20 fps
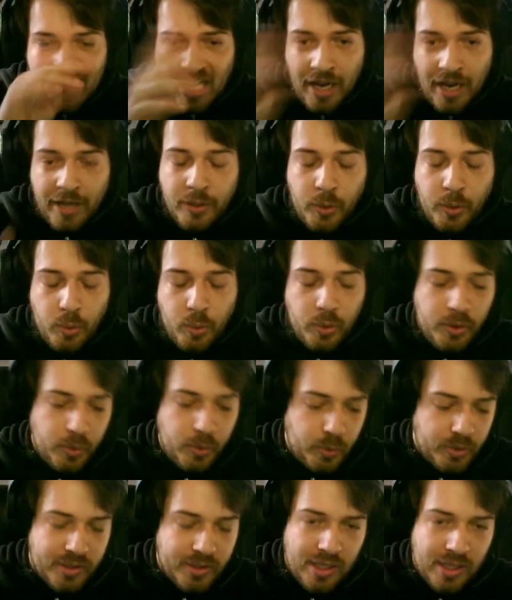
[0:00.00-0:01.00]
a
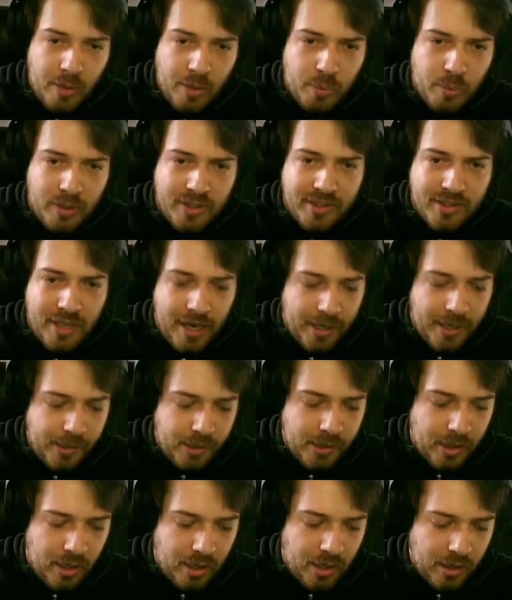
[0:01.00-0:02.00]
new user, we
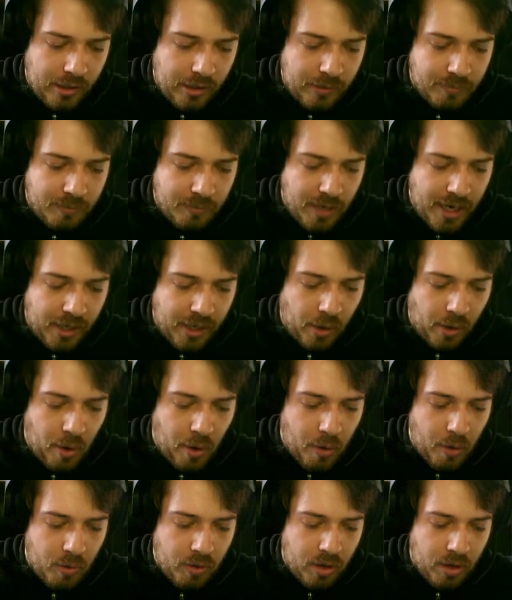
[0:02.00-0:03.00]
say, I don't
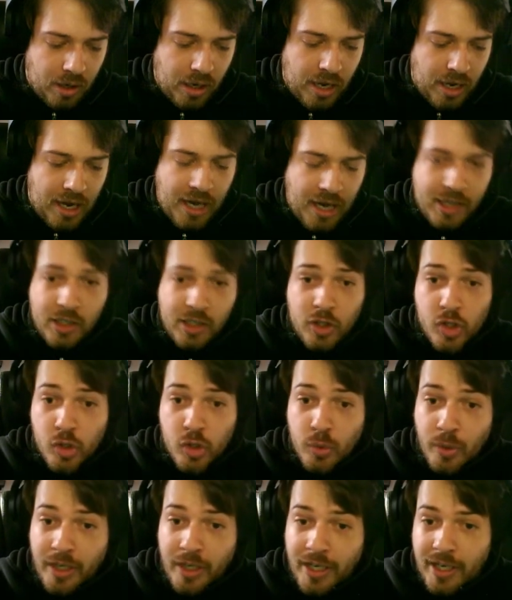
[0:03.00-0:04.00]
know,
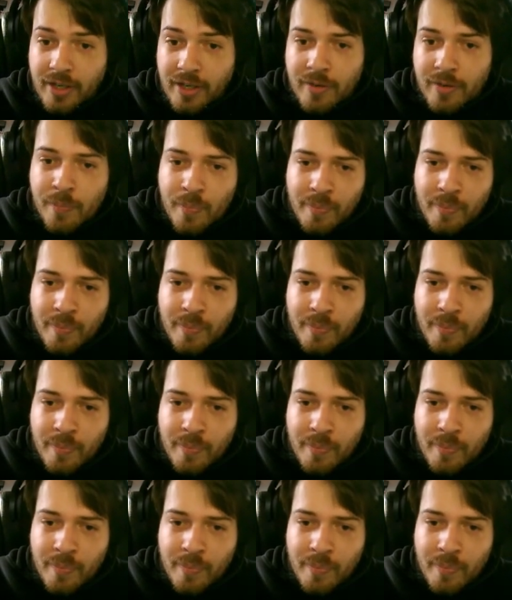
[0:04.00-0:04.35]
Akashui,